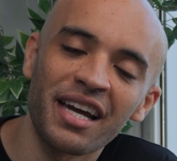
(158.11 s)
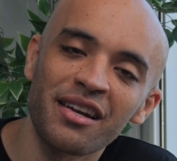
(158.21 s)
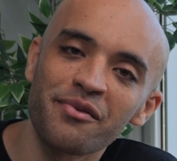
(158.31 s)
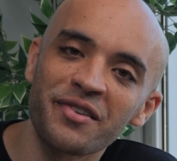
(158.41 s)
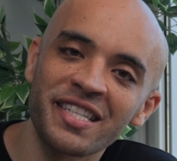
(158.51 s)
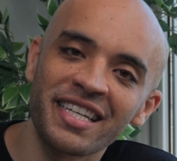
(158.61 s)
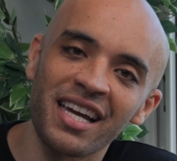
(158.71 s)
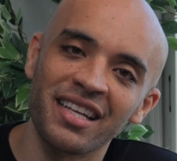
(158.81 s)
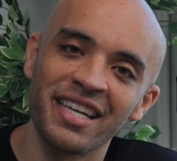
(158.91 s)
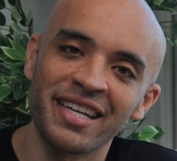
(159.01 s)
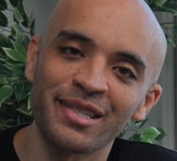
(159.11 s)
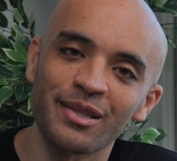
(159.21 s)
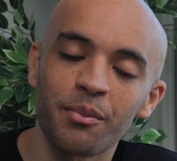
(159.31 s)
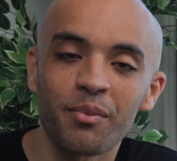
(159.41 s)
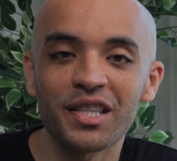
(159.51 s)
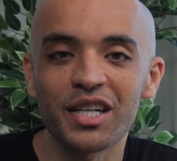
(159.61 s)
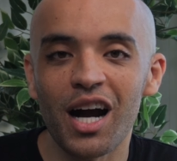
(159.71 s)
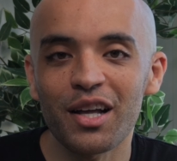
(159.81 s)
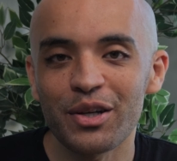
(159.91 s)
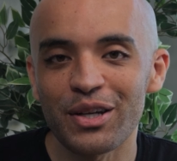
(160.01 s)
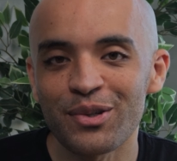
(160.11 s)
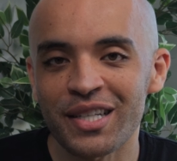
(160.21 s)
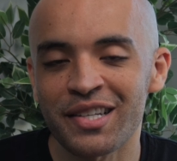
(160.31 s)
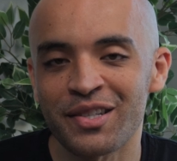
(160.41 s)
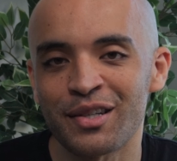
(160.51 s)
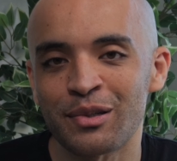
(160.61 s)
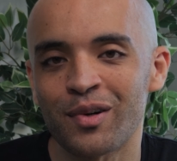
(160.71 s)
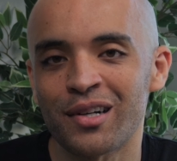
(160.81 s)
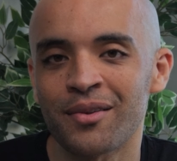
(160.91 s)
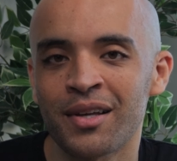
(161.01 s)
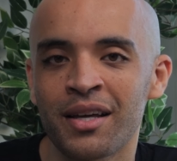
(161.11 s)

and investigate leaks, but there are other use cases as well.